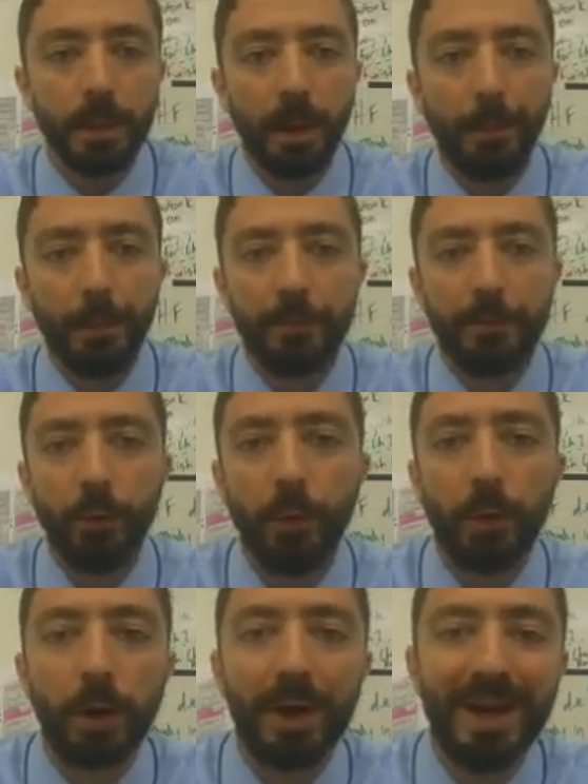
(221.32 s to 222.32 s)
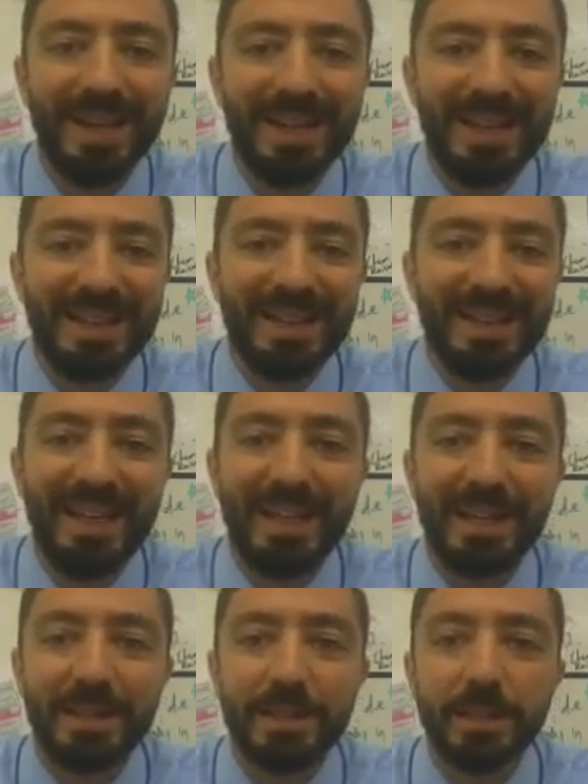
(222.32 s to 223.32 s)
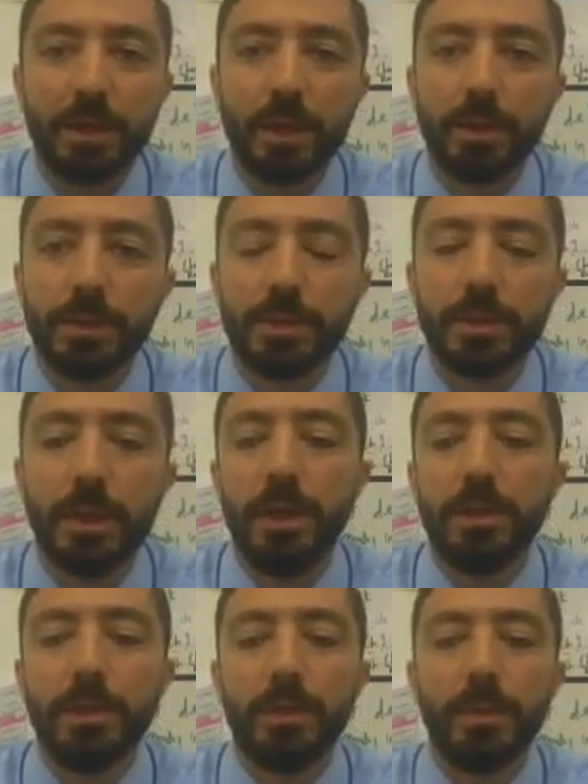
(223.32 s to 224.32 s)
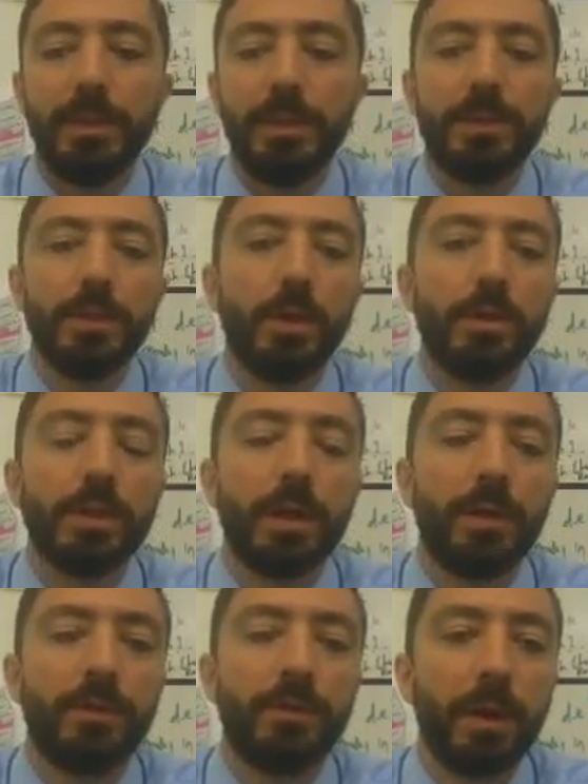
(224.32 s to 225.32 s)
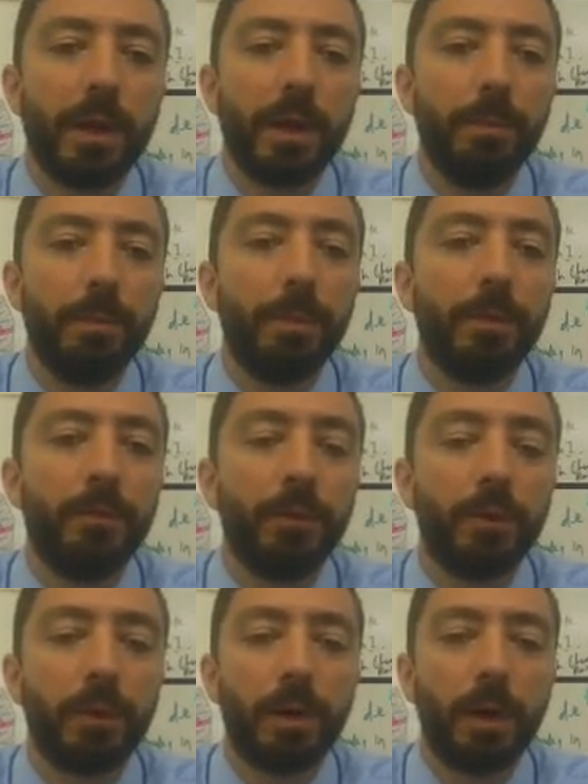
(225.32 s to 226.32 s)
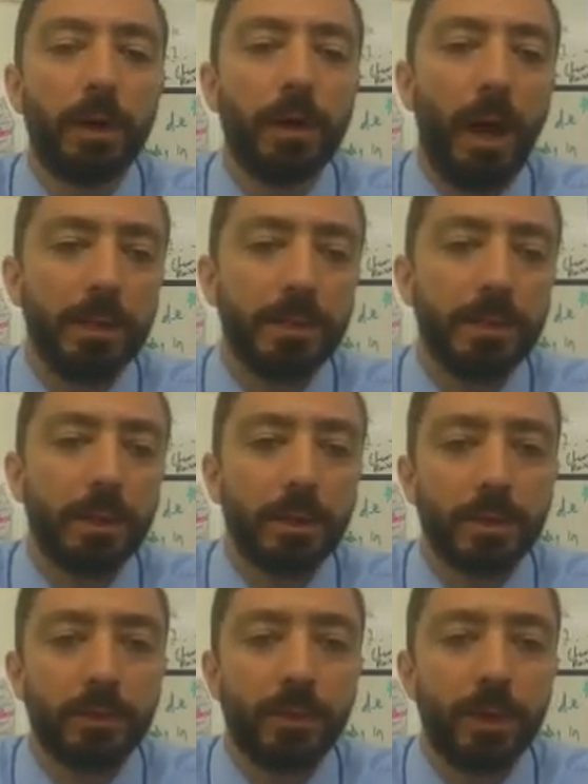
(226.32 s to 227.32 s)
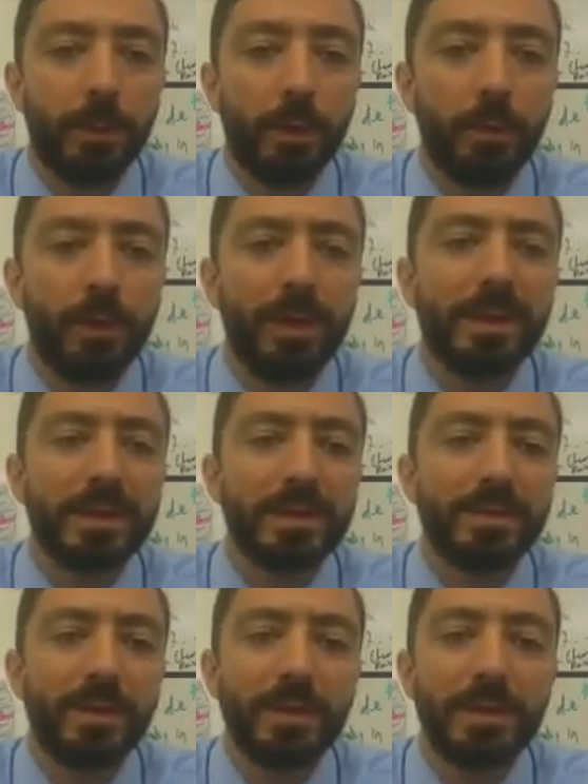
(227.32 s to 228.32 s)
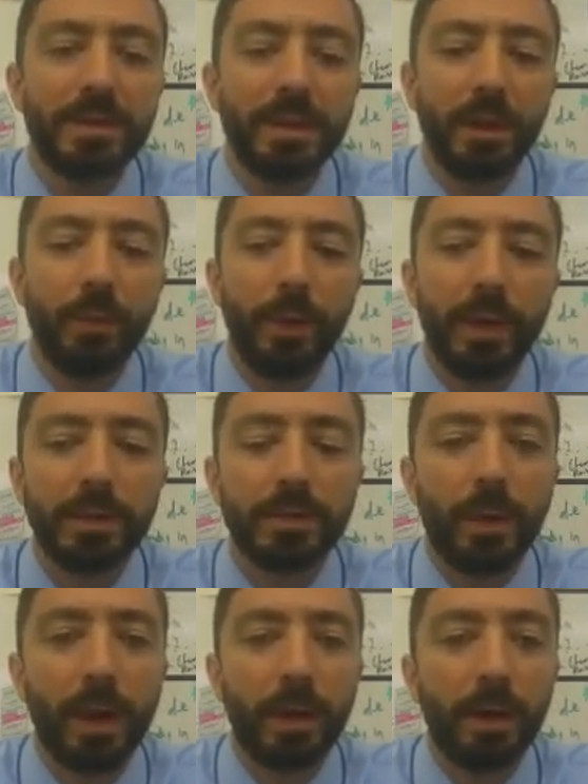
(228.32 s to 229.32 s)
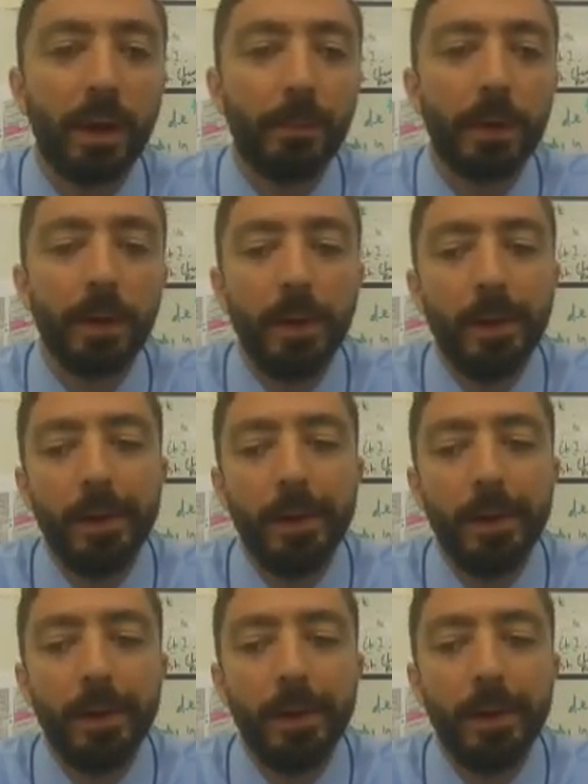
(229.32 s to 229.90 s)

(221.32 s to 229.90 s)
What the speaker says: Number 4, leading zeros. So these would be zeros that are falling before our non-zero. So for number 1, this is a very silly way to write a number,